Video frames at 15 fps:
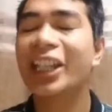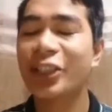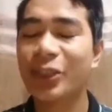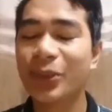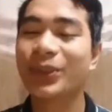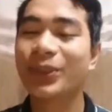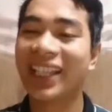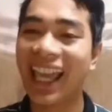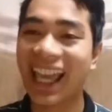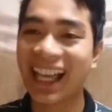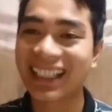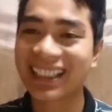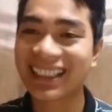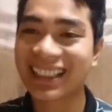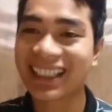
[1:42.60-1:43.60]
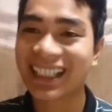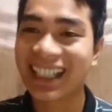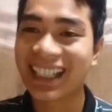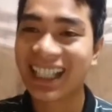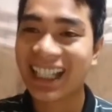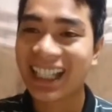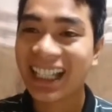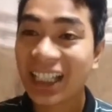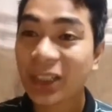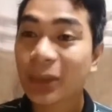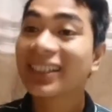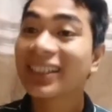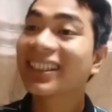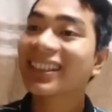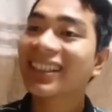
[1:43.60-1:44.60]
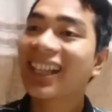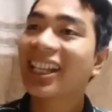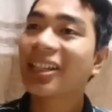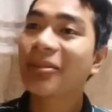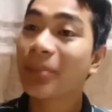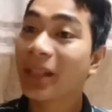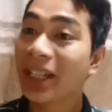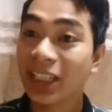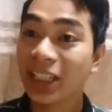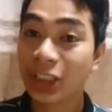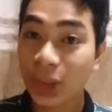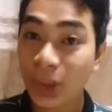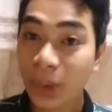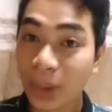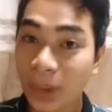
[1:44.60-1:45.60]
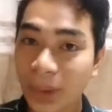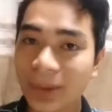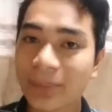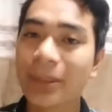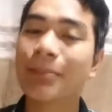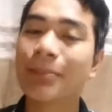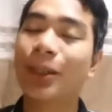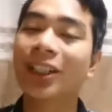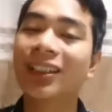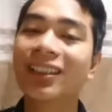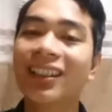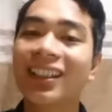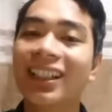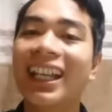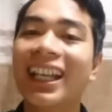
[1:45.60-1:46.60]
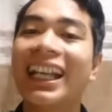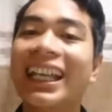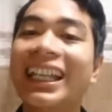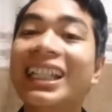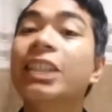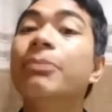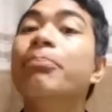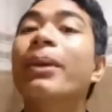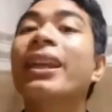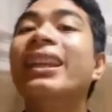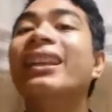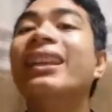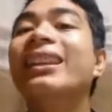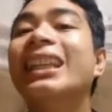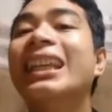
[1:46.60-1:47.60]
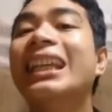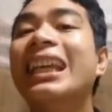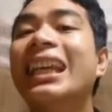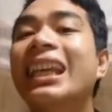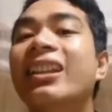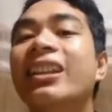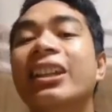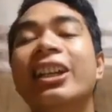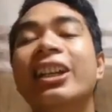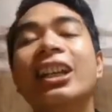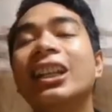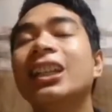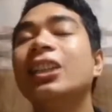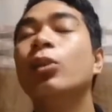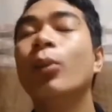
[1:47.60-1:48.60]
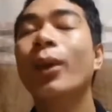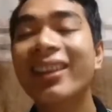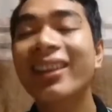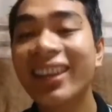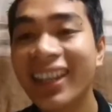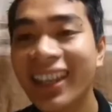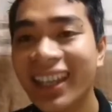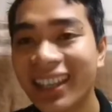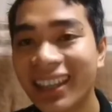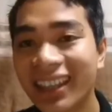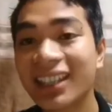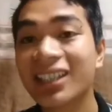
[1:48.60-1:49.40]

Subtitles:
a new tax. It was designed by two people independently in the early 20th